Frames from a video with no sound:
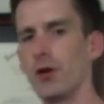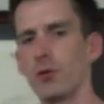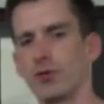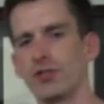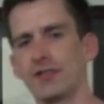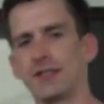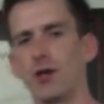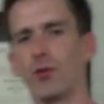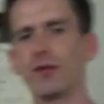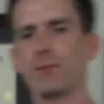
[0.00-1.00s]
which is the
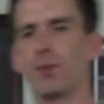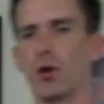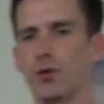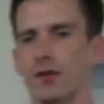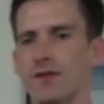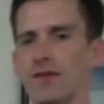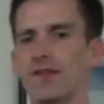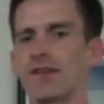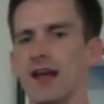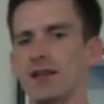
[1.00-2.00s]
only bone in the
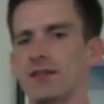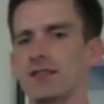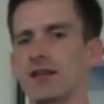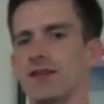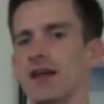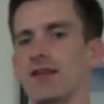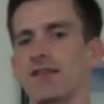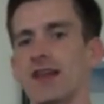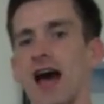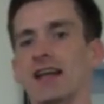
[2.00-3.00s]
skeleton that is
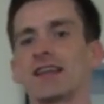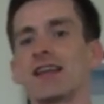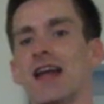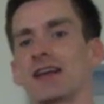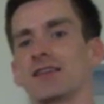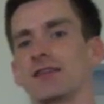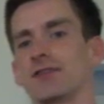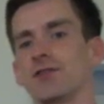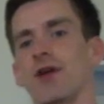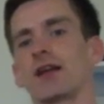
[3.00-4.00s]
not connected
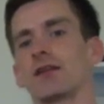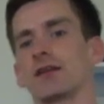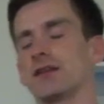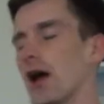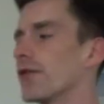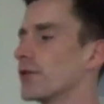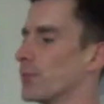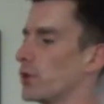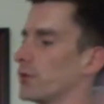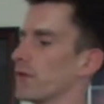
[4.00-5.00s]
directly to other
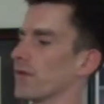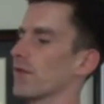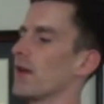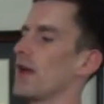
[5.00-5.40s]
bones,